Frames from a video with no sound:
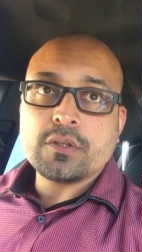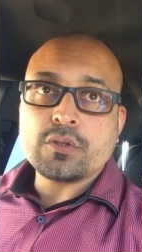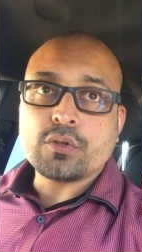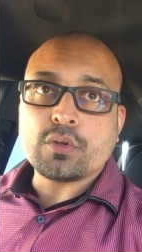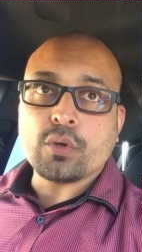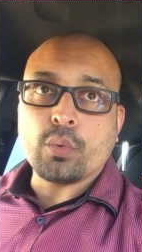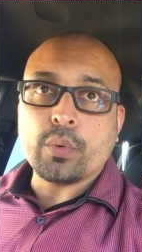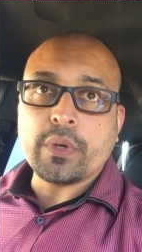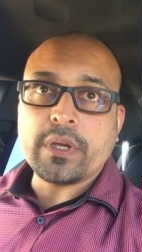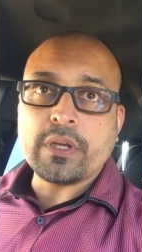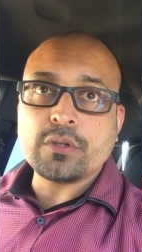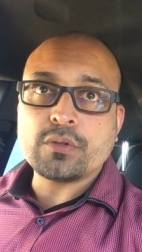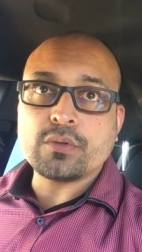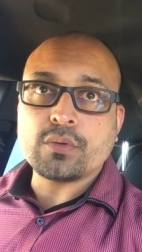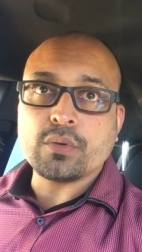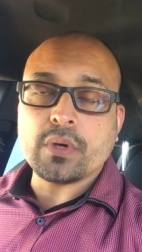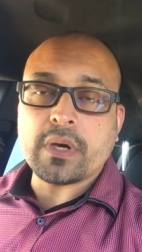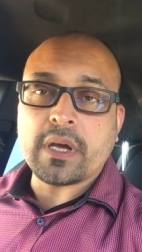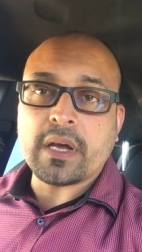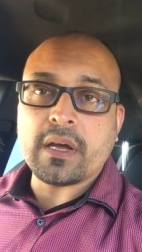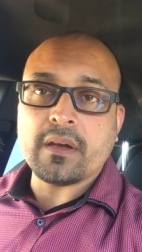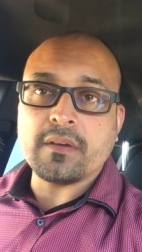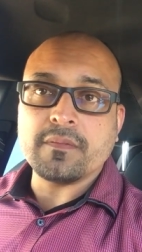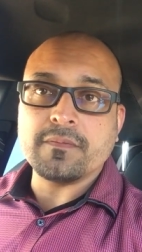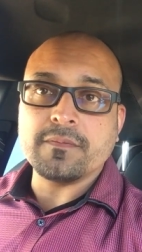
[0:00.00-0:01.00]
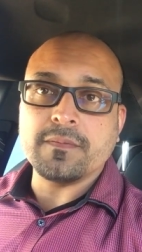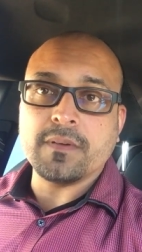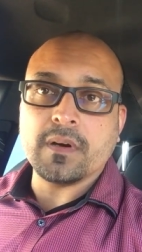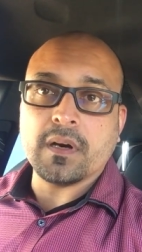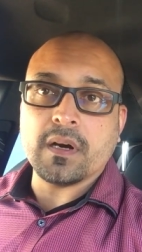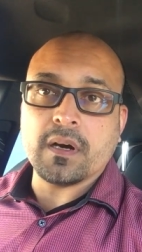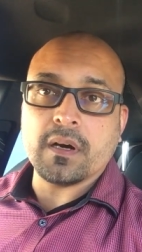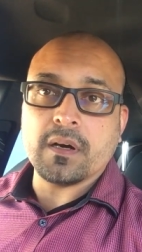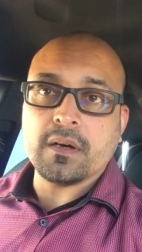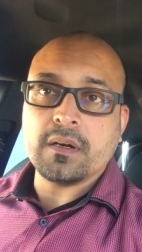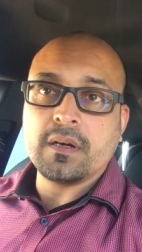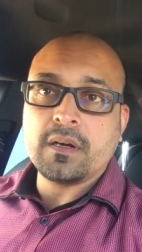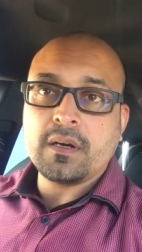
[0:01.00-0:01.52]
So we used to have
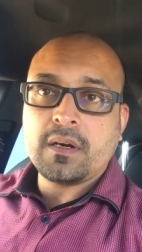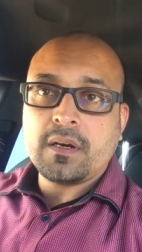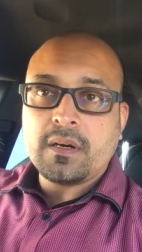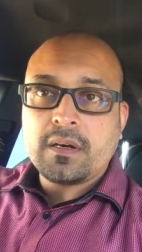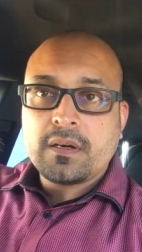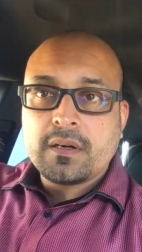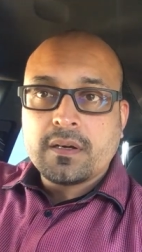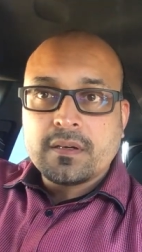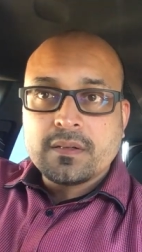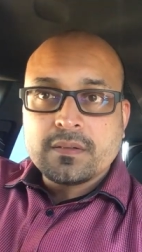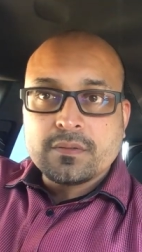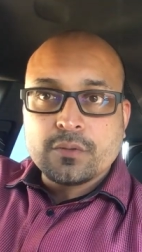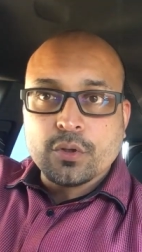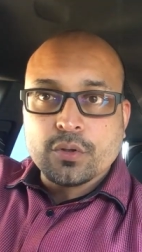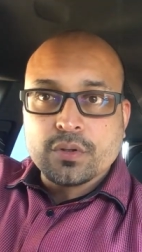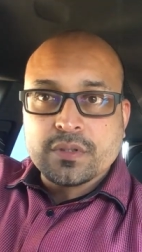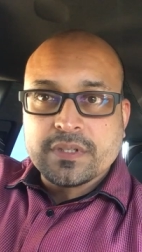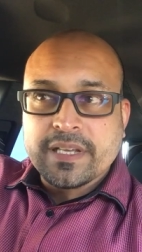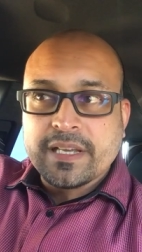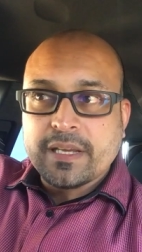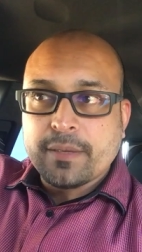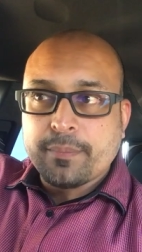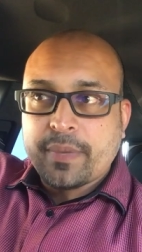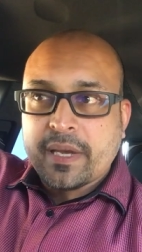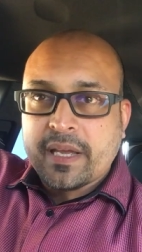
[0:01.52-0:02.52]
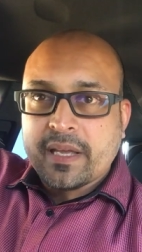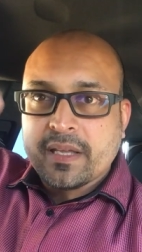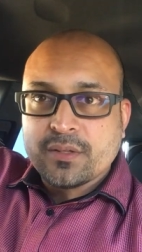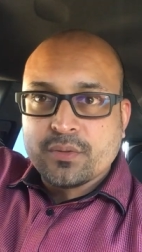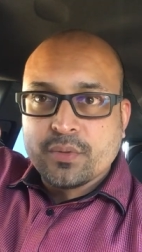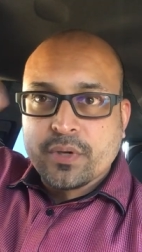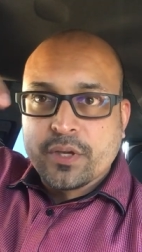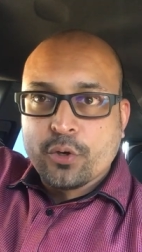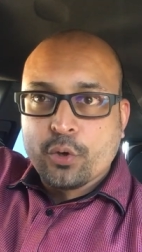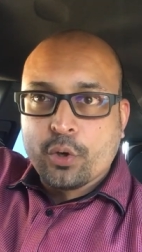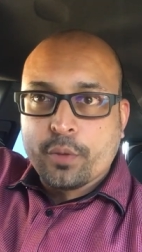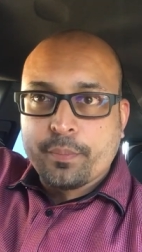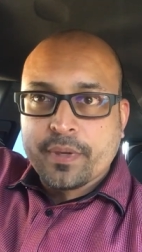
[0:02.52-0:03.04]
those ink pens
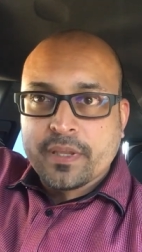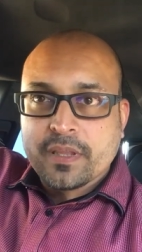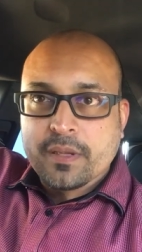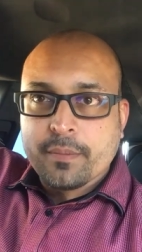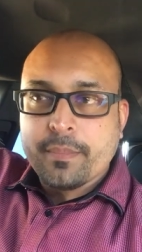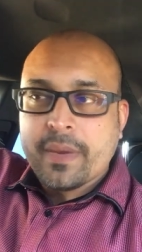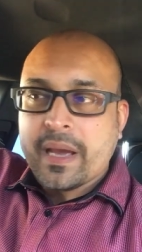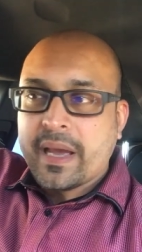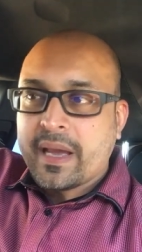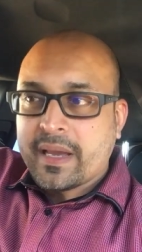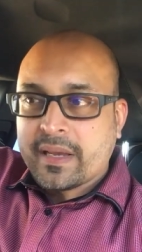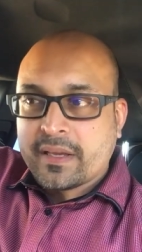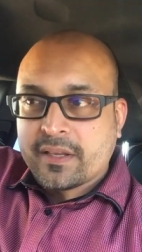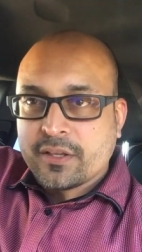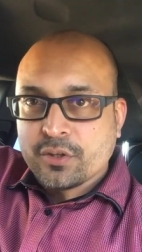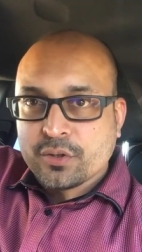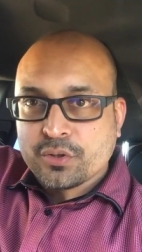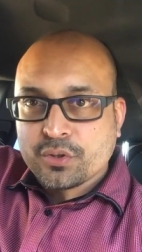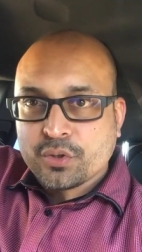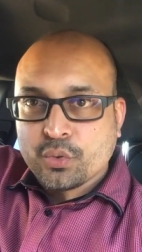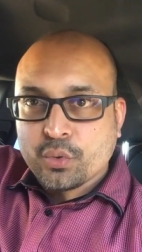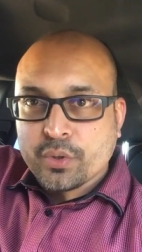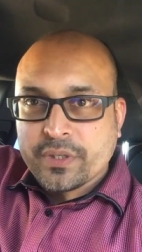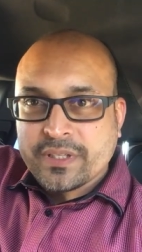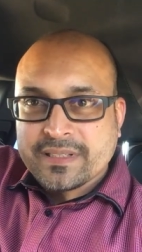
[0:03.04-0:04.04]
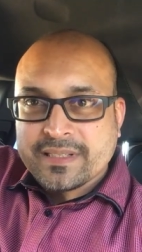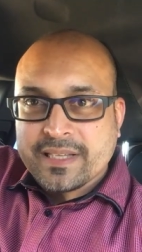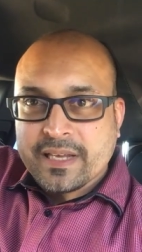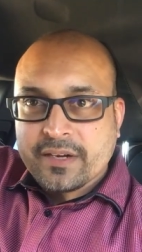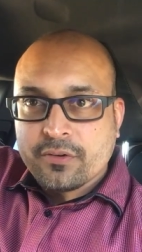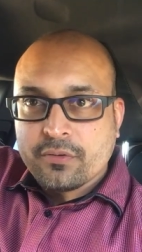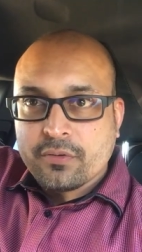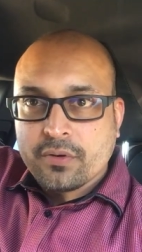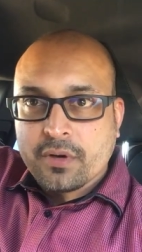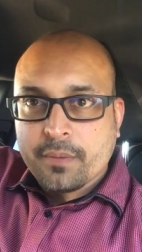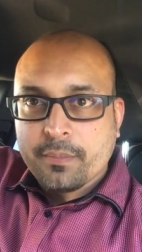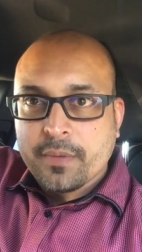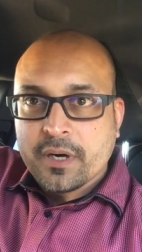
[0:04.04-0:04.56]
where you open the back, you squeeze that
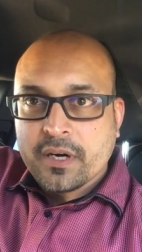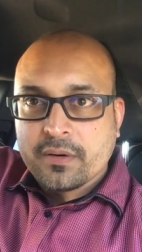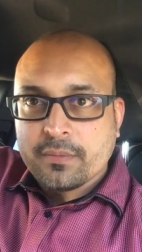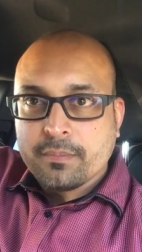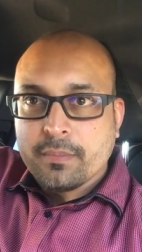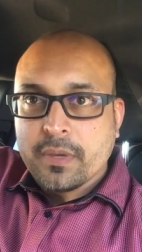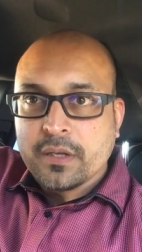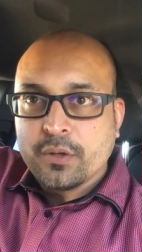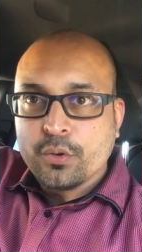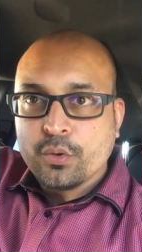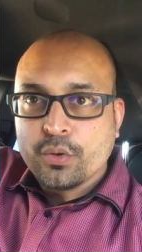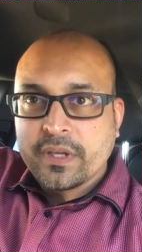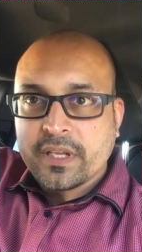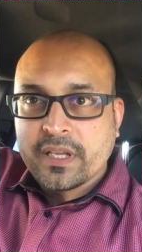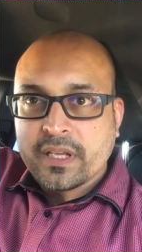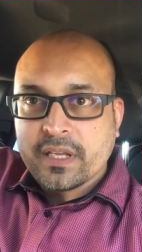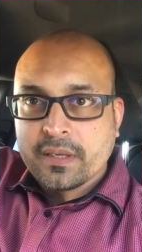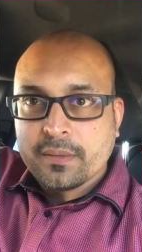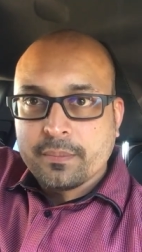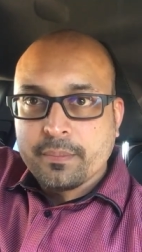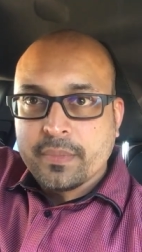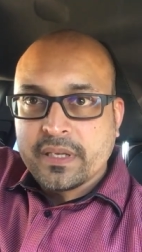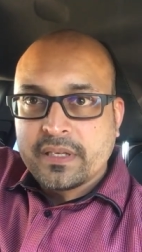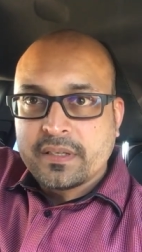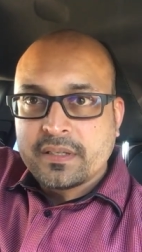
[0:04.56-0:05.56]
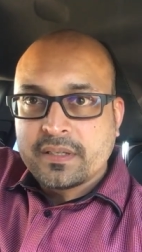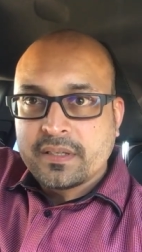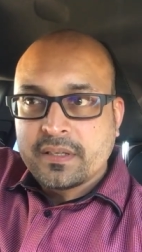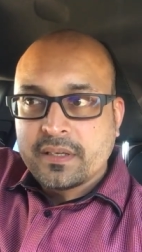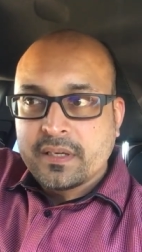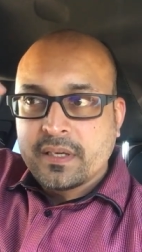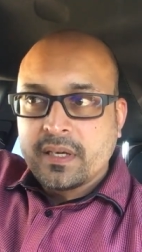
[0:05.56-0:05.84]
rubber balloony bit.